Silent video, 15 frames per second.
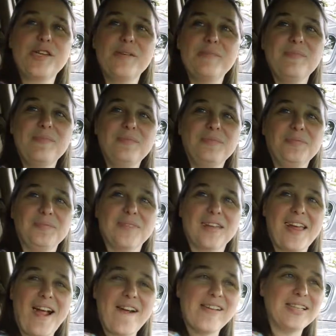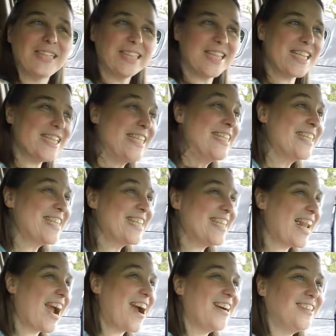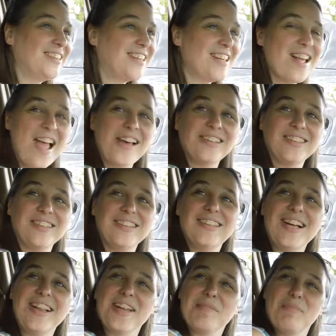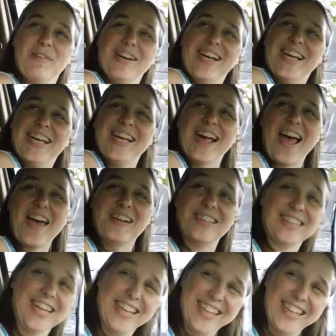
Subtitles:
Uh-huh. Yeah, I'll love to see Mike's face. He comes home and sees that.